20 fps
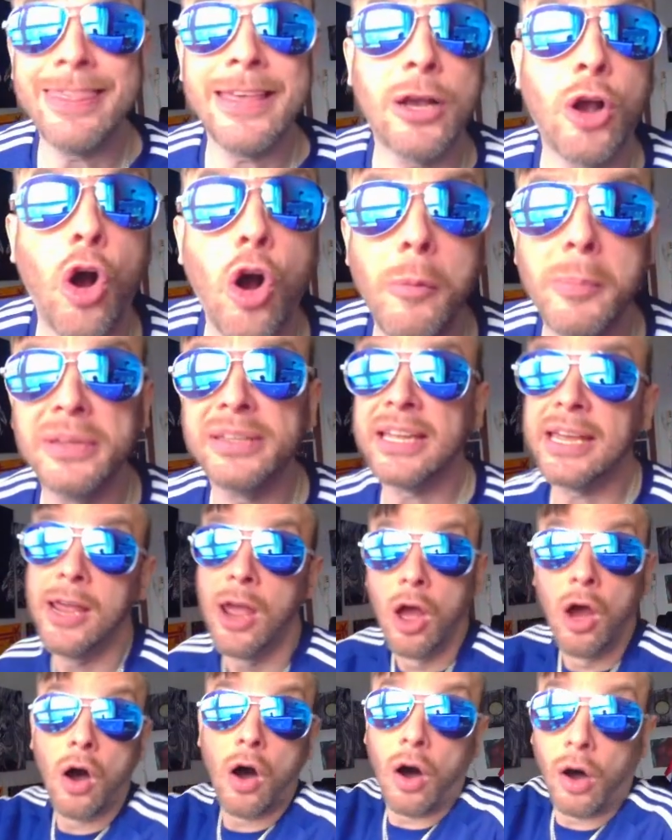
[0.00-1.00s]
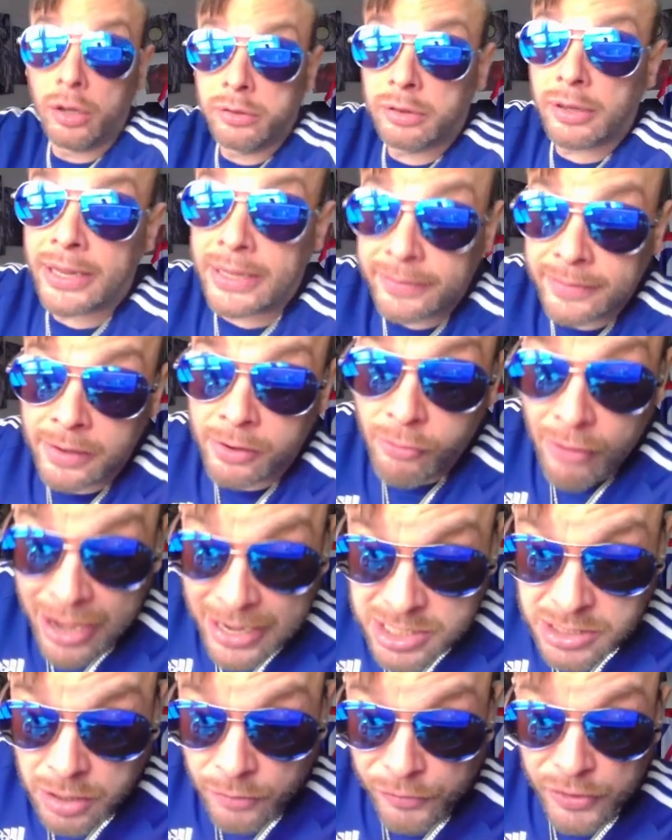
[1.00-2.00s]
the comedy, unlike the
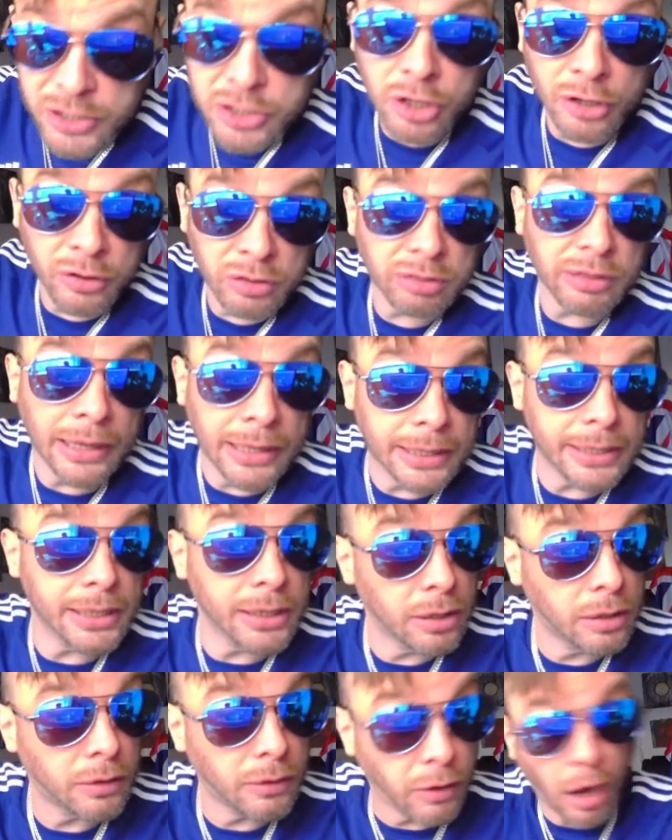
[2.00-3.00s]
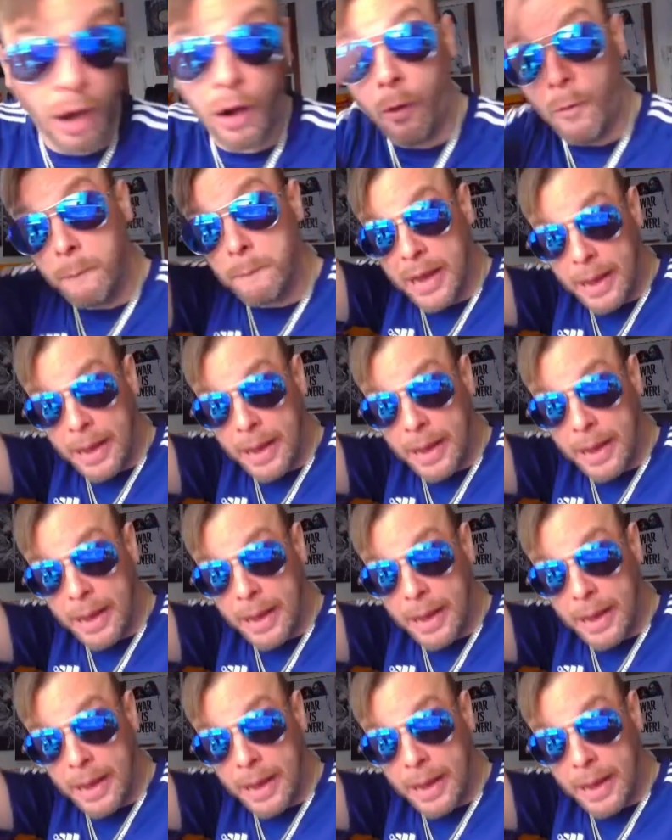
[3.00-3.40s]
rest of his unthinking cult